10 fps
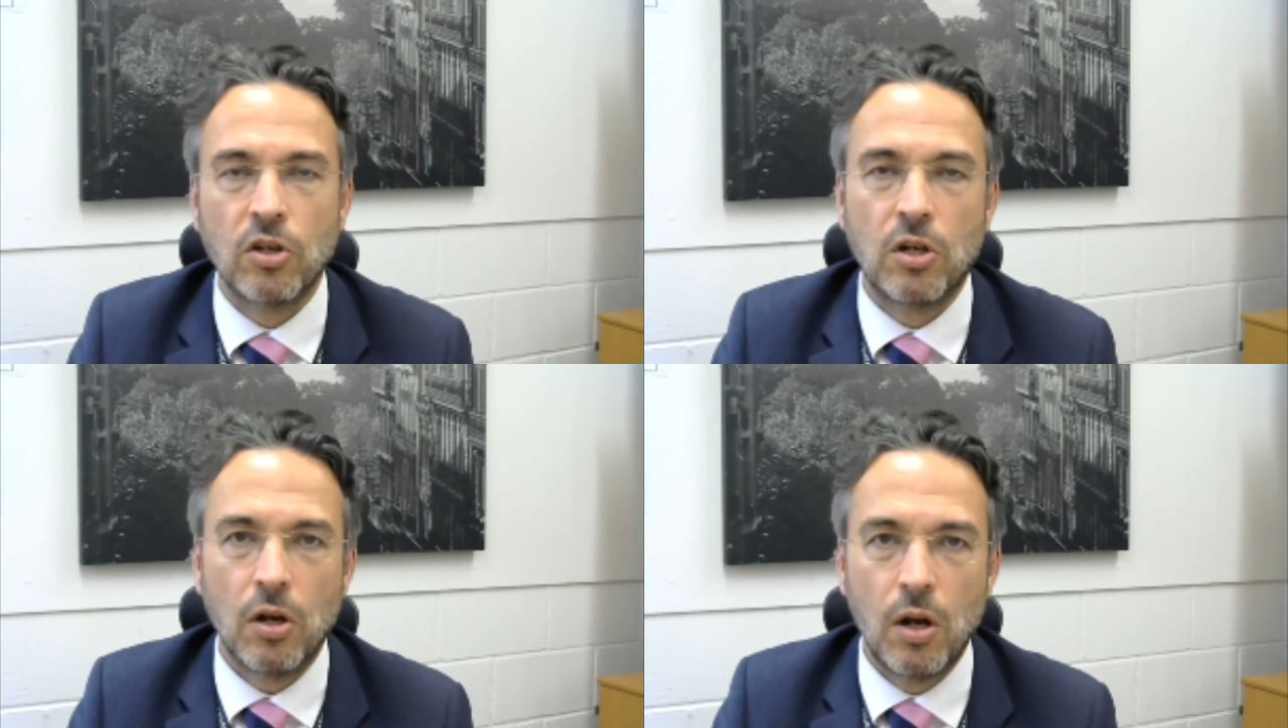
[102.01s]

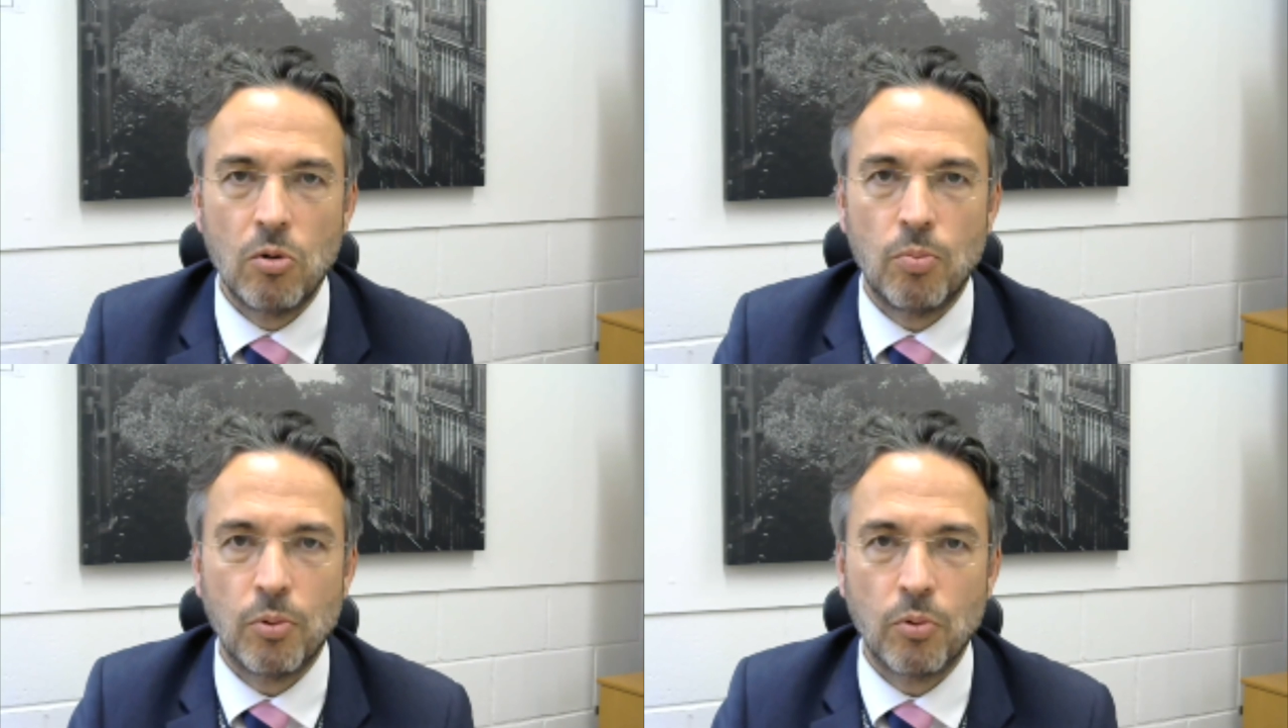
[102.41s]

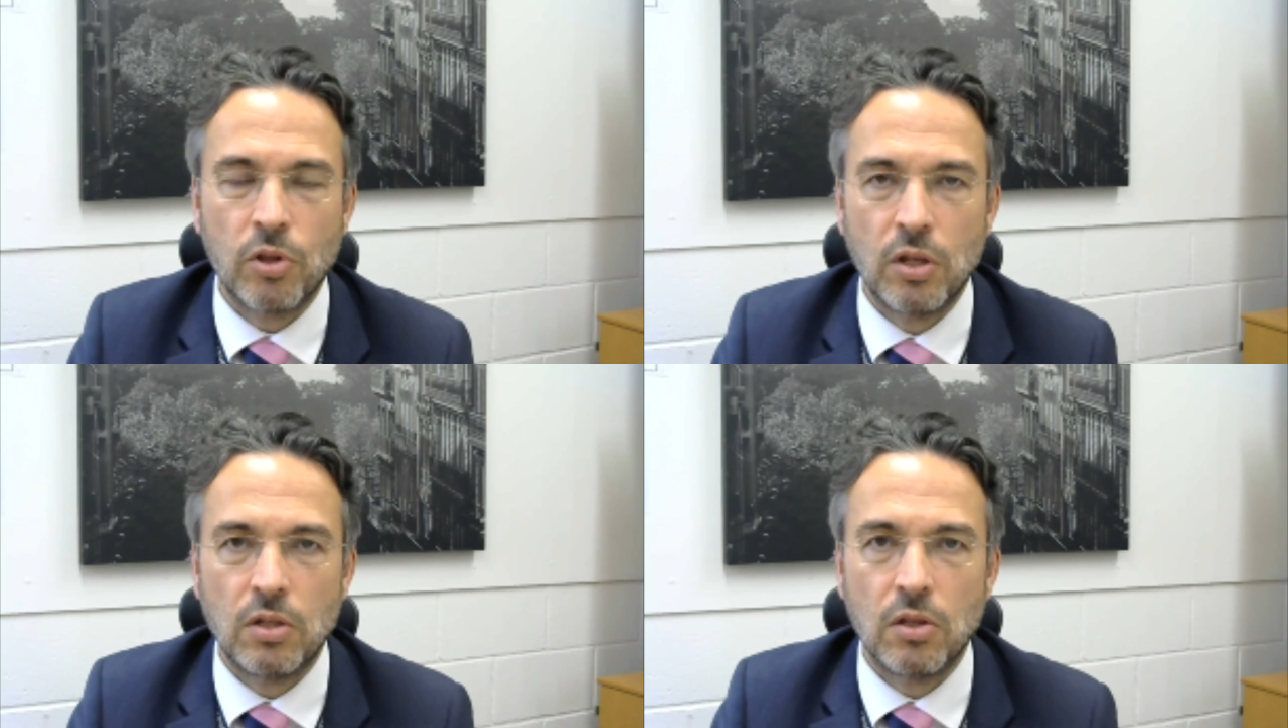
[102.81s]
global
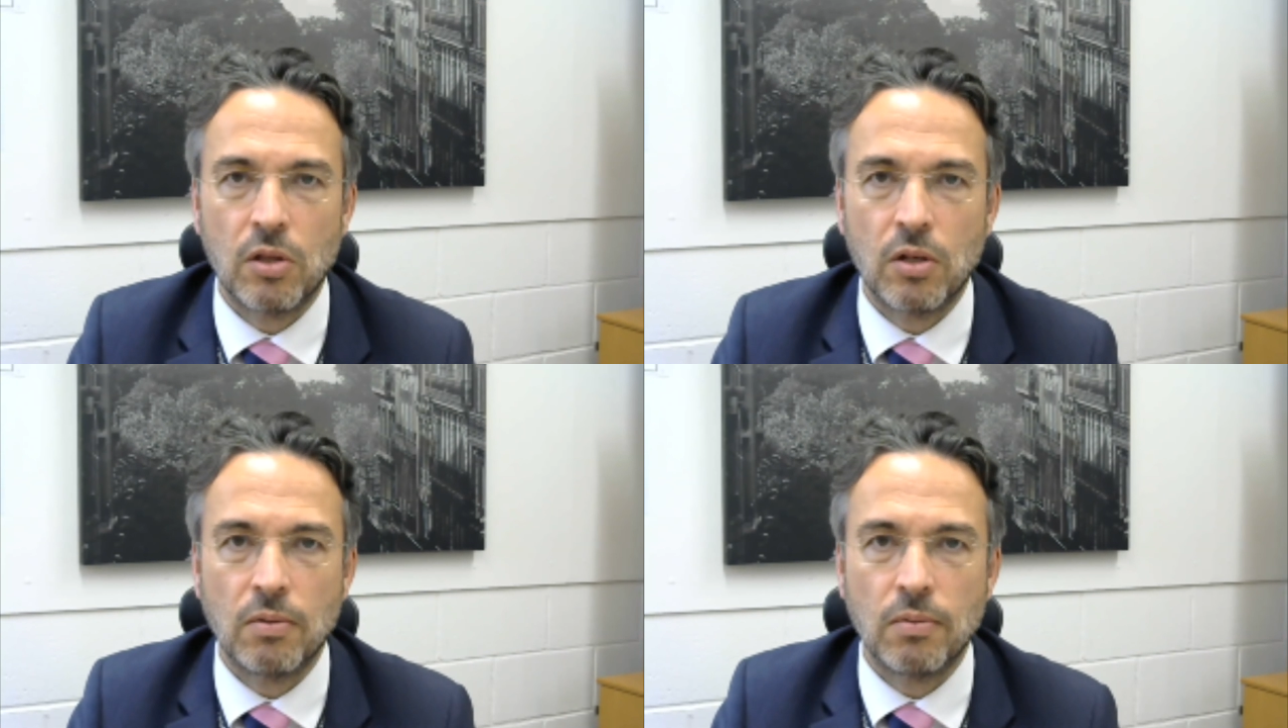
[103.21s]

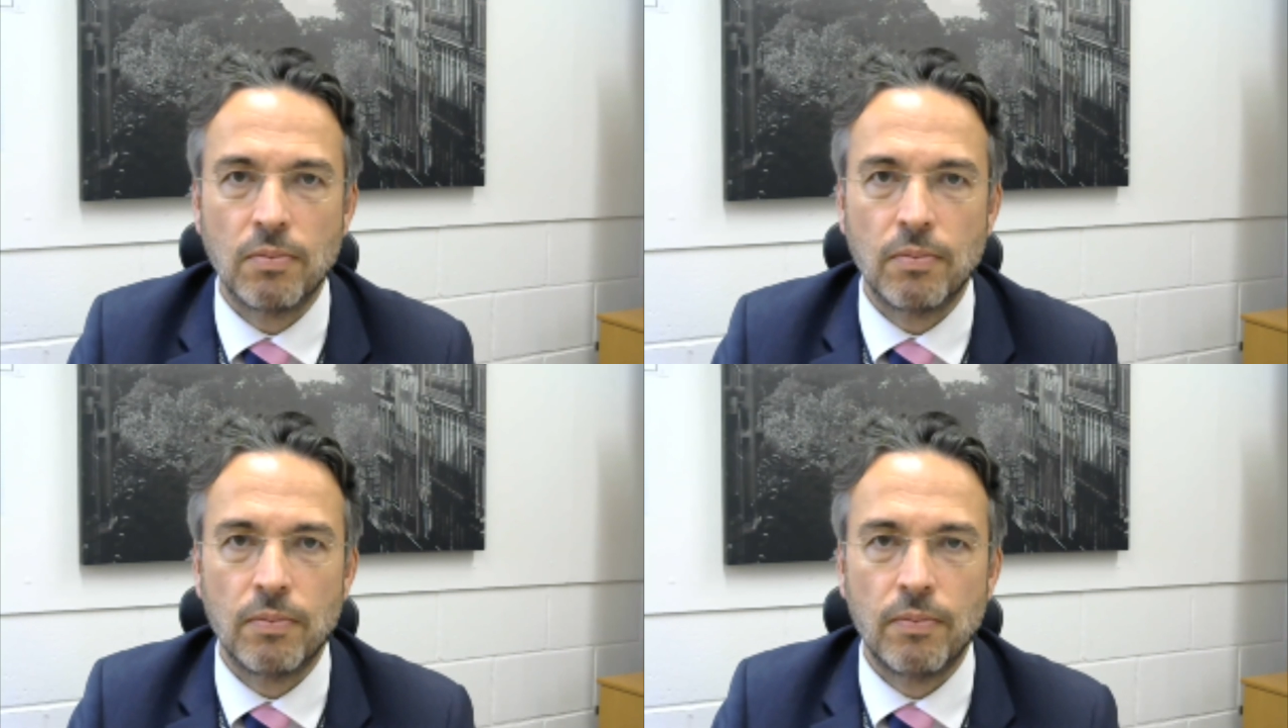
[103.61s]
citizen.
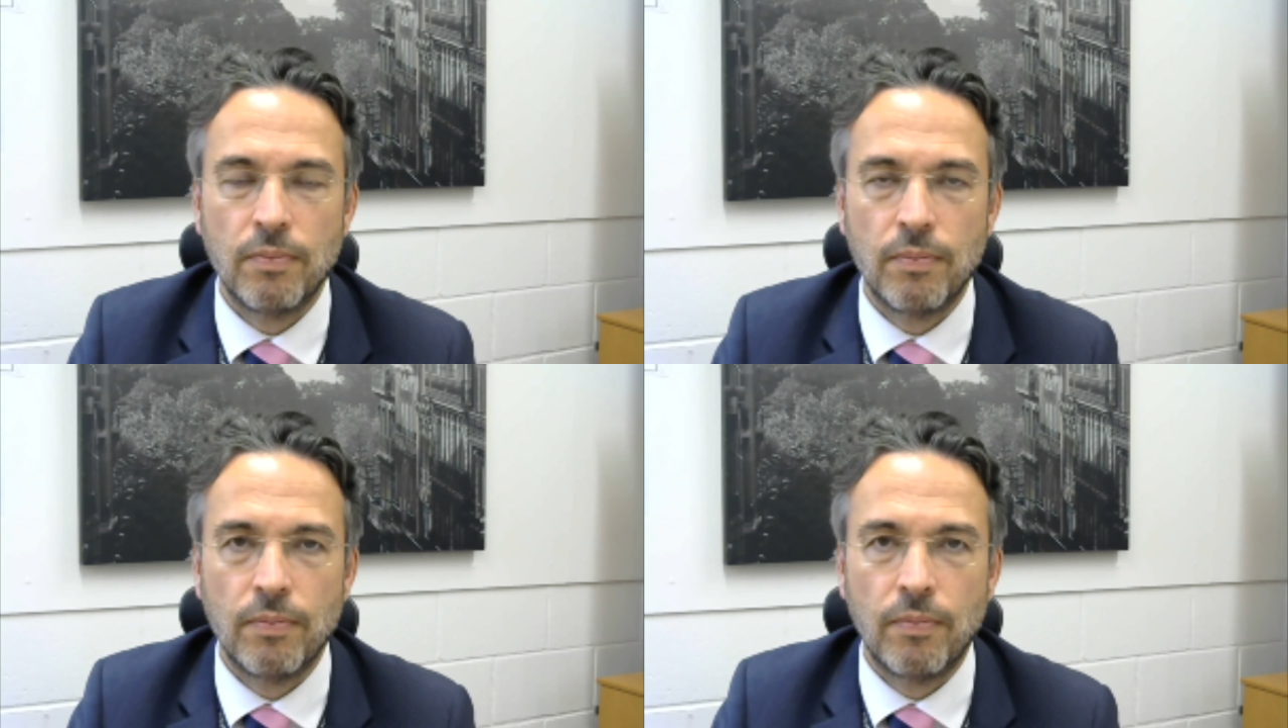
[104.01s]

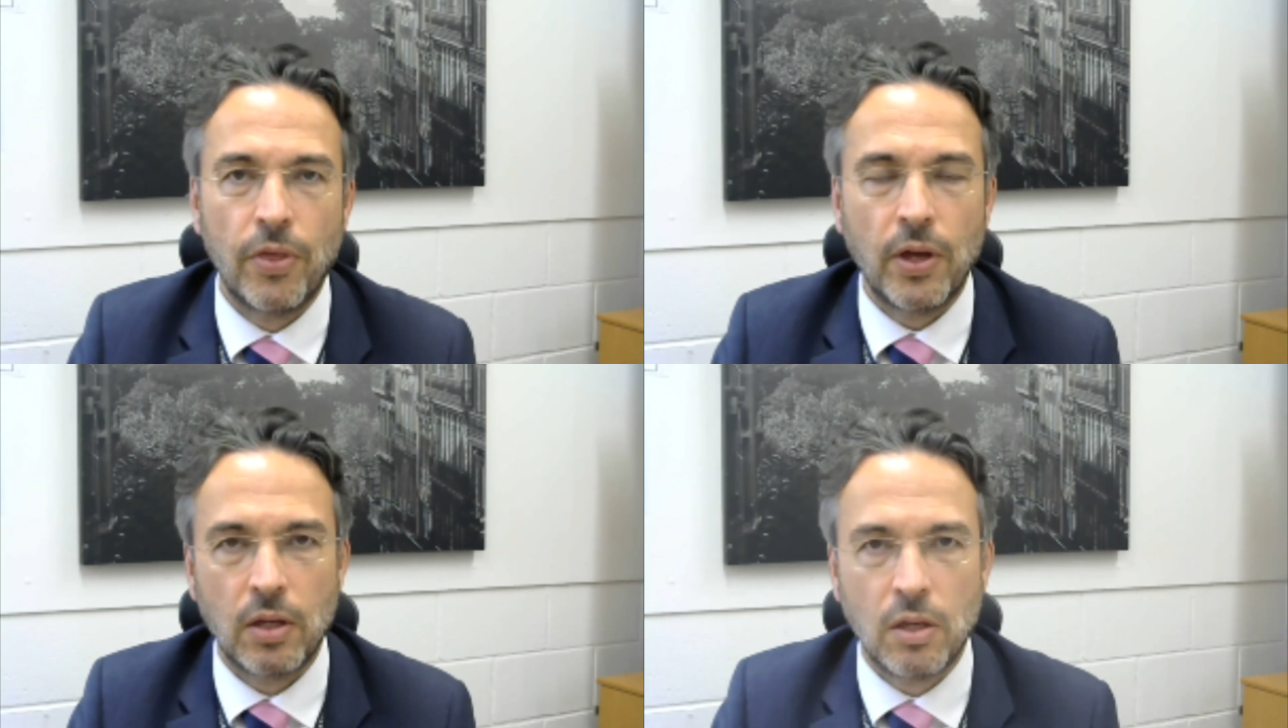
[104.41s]

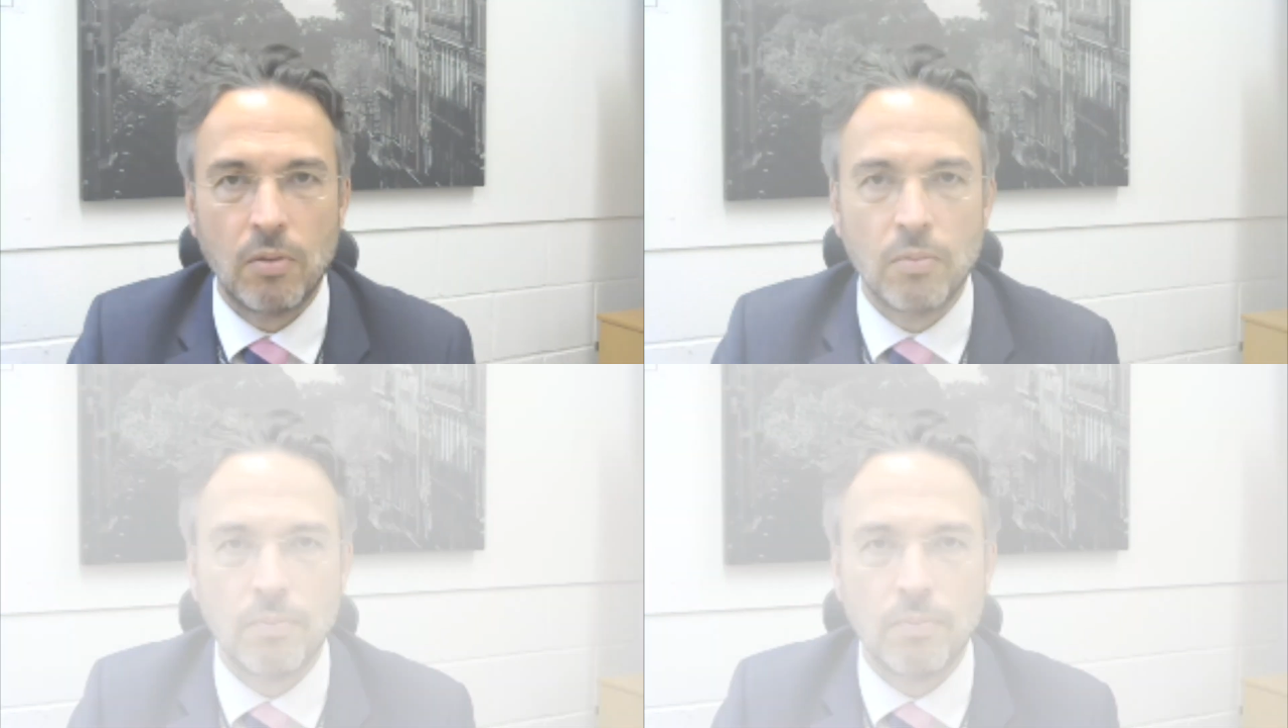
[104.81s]
Thank you.